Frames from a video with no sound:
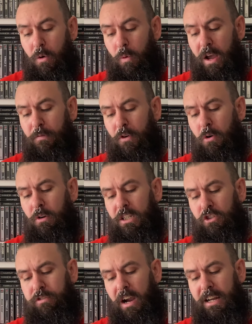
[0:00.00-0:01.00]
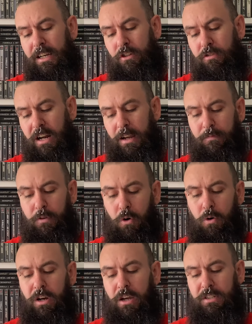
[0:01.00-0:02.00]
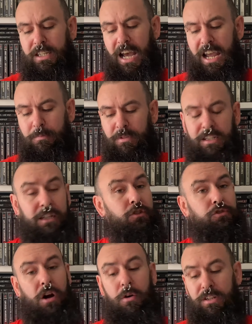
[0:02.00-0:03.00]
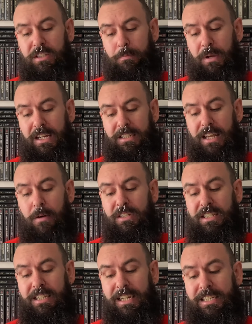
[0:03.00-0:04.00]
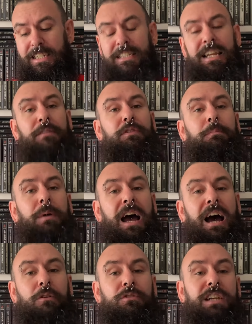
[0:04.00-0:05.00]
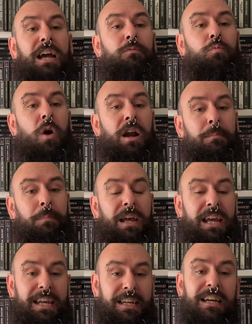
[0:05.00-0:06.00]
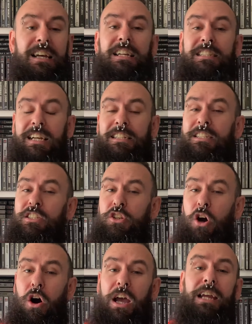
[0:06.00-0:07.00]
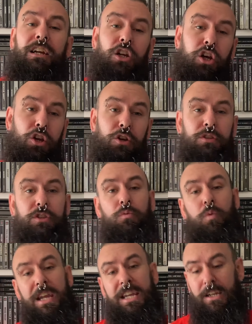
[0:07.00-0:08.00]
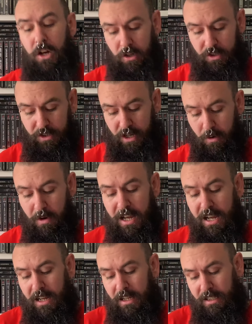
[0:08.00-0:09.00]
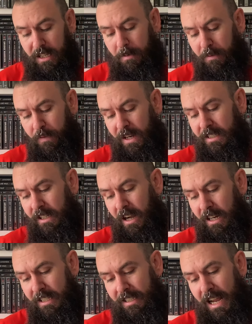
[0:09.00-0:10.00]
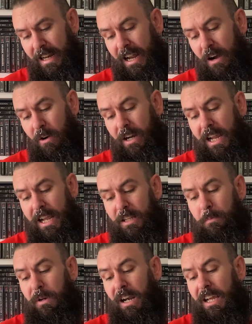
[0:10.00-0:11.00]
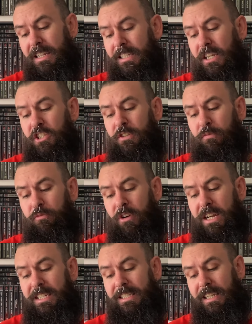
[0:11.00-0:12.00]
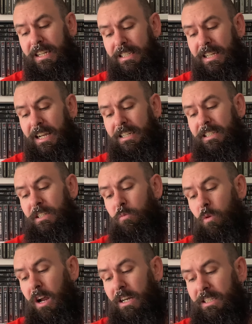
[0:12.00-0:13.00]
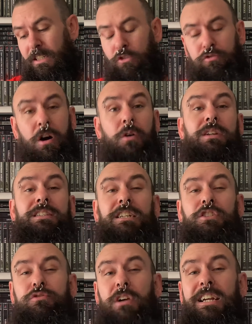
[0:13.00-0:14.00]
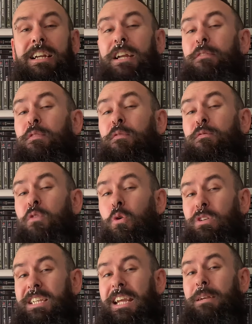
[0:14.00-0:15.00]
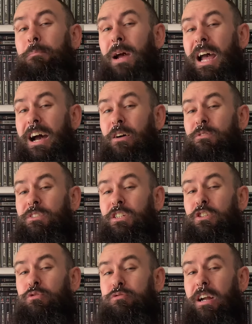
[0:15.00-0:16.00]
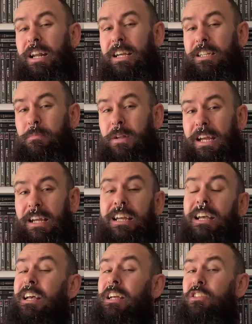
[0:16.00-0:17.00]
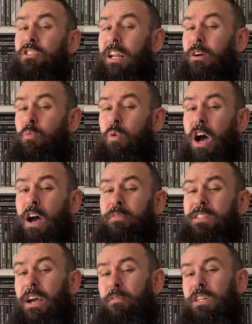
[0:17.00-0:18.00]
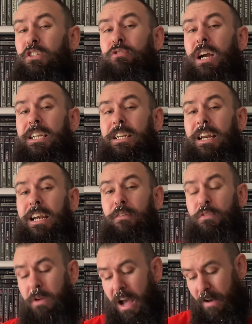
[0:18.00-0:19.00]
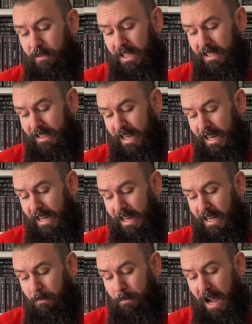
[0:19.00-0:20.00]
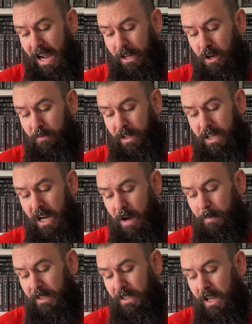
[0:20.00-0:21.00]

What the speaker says: With all the trading credit for all those games and controllers and bits, that was £67 and 1p. So that does not include the Wii console. Some of the things that kind of stand out on here, the PlayStation 3 6-axis wireless controllers are trading in for £14 credit at the minute. So they're worth definitely trading in if you have any sitting in the back of a cupboard.